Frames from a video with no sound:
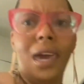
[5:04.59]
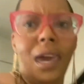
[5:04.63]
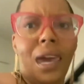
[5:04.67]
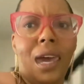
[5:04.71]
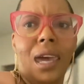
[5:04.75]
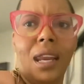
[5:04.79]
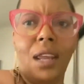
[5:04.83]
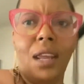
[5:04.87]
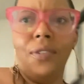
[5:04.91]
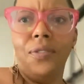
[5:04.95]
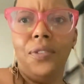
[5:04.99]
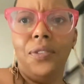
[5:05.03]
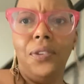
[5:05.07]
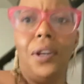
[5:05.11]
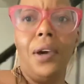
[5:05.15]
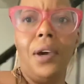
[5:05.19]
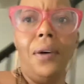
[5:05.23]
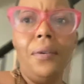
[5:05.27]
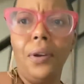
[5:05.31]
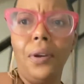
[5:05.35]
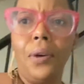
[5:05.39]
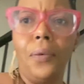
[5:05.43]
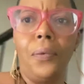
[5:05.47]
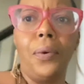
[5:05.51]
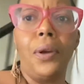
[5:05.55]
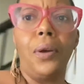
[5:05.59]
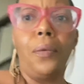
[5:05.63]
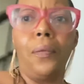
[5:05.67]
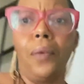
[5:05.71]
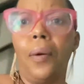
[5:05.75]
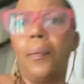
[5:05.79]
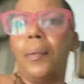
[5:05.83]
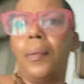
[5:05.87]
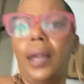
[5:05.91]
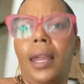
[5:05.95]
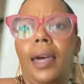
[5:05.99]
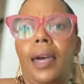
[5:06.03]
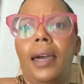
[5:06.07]
And if you don't know what a
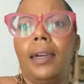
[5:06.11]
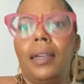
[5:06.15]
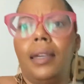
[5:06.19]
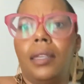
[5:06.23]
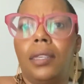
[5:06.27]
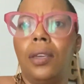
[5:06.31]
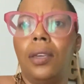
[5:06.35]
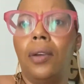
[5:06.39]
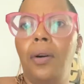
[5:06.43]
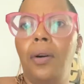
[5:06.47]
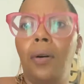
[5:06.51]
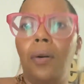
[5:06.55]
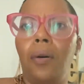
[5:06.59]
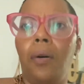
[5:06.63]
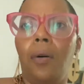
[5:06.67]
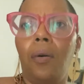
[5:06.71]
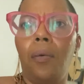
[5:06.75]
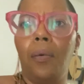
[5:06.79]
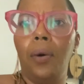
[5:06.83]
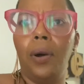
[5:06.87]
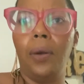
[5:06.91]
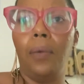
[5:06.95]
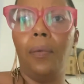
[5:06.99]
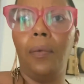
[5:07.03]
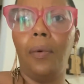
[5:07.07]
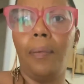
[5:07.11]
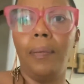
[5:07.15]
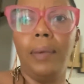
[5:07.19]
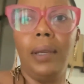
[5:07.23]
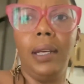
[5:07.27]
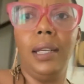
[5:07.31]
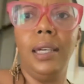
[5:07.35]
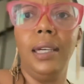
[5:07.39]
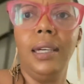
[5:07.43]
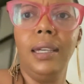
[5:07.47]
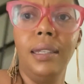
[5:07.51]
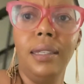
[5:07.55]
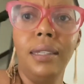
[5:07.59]
woman likes or what a woman
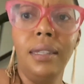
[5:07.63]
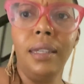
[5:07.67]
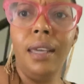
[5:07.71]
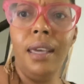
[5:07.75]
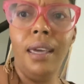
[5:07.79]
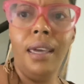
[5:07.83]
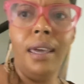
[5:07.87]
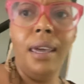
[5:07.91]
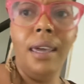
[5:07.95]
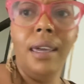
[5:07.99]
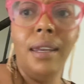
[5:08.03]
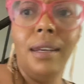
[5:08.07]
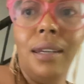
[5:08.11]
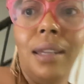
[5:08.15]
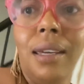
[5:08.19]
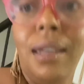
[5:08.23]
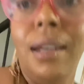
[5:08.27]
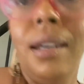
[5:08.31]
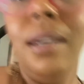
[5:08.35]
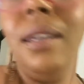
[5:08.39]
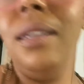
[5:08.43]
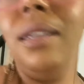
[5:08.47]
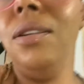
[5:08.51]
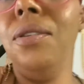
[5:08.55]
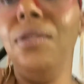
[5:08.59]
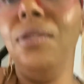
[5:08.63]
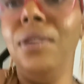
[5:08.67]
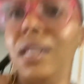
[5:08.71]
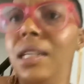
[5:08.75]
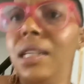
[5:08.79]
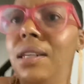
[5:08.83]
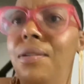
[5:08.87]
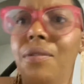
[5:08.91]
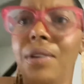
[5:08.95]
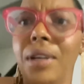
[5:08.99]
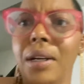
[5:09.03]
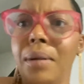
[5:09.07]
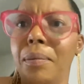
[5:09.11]
needs, then you need to read a